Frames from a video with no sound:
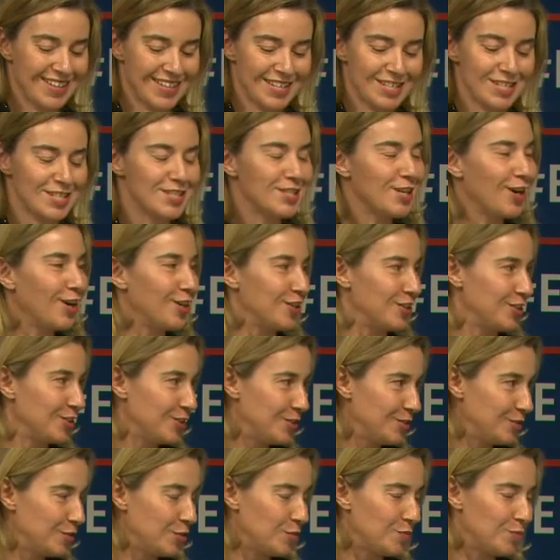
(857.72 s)
start
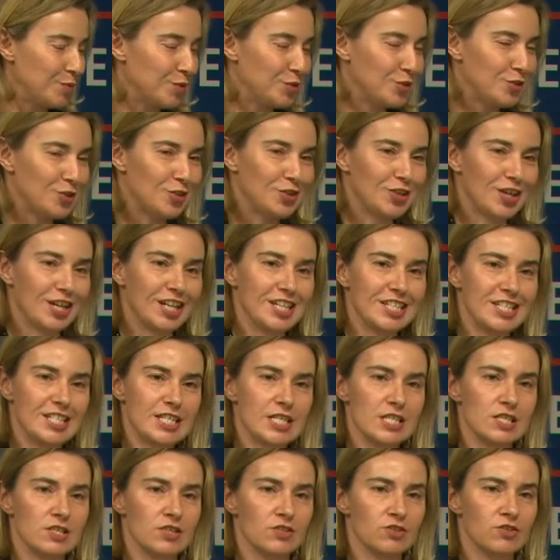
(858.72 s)
to put
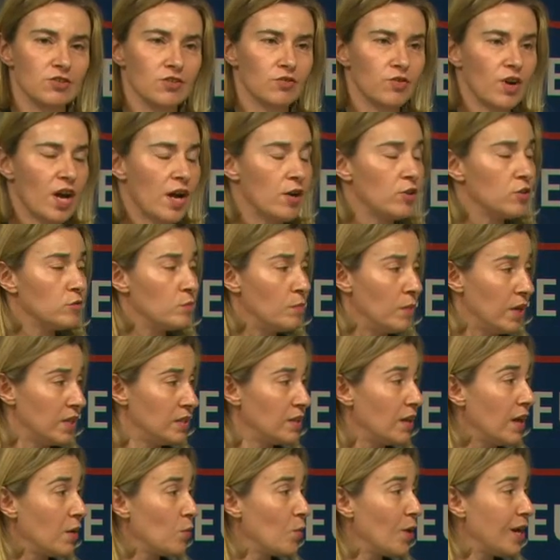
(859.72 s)
ideas on the ground, but
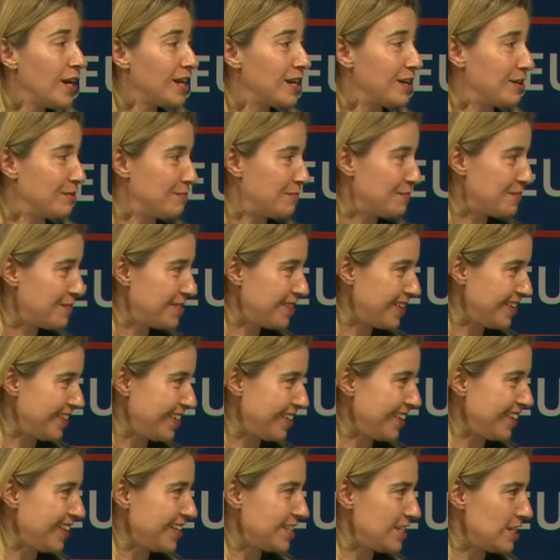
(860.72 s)
I welcome
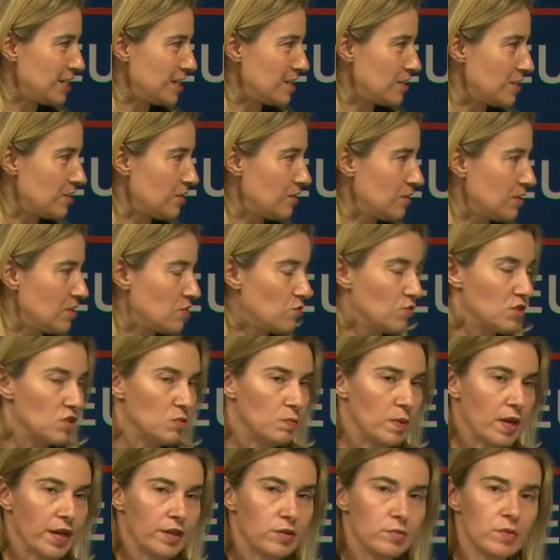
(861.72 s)
ideas on this
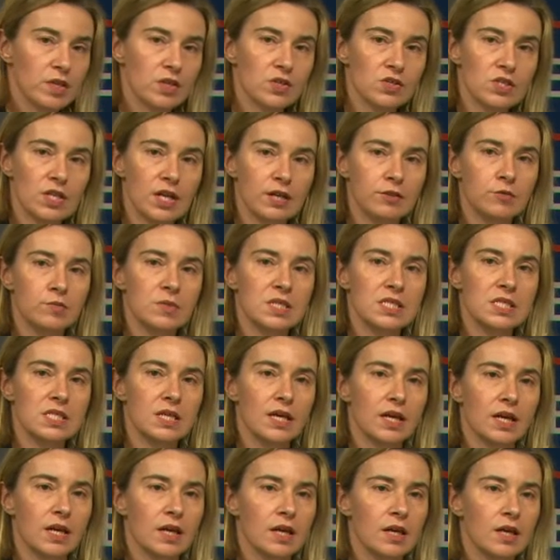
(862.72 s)
respect. Because let me
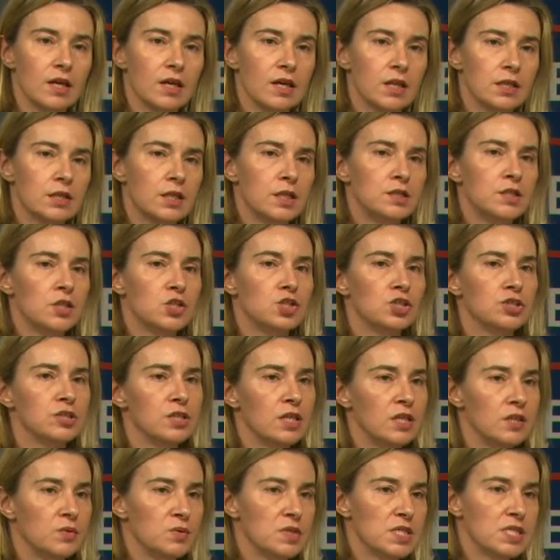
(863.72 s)
say,
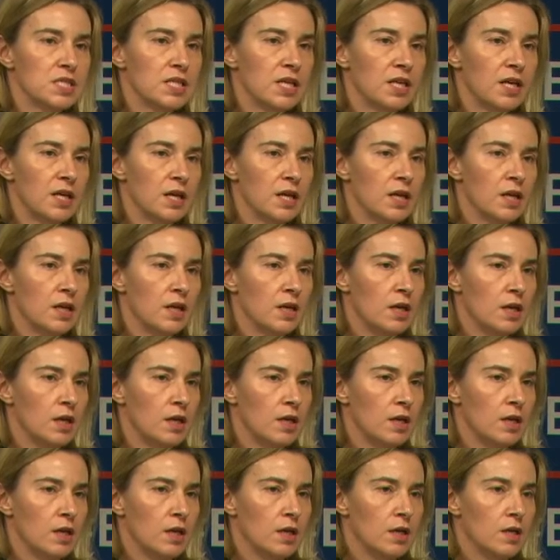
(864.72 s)
traditionally we say
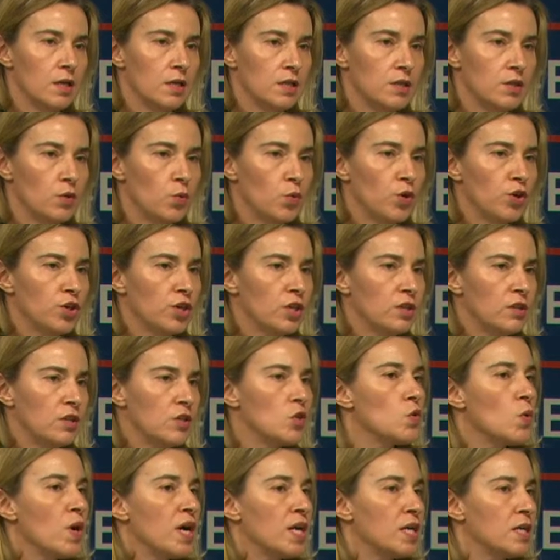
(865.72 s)
the work in the
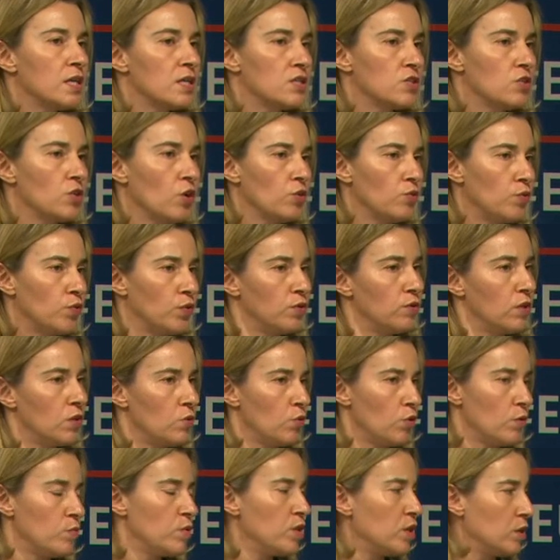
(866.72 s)
UN is not for the
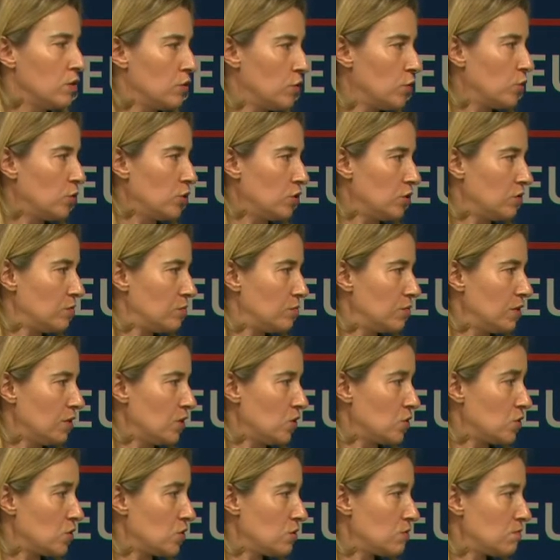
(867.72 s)
European Union,
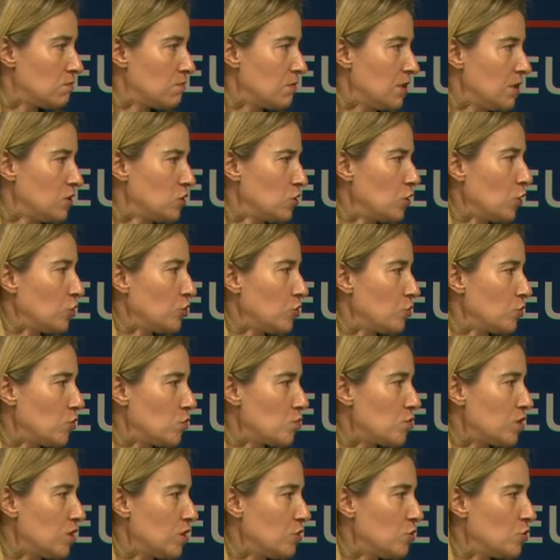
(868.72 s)
because it's not the
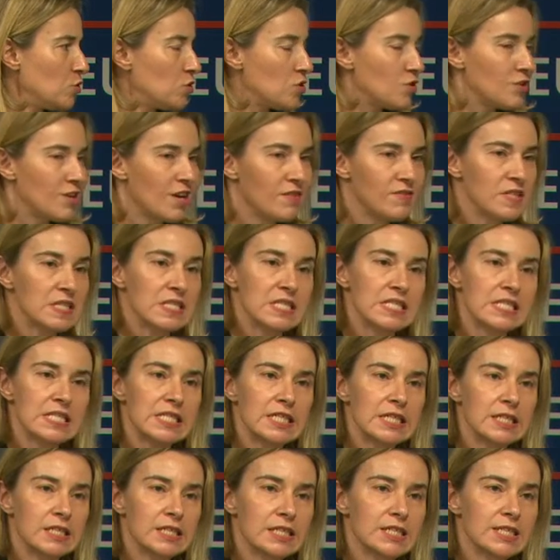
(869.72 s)
European Union having a
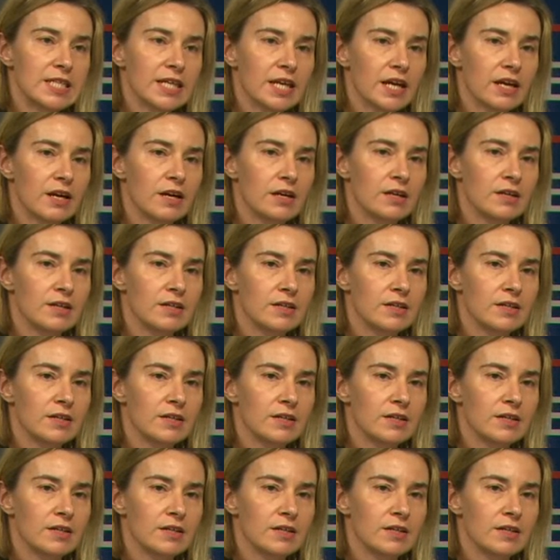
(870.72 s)
seat there,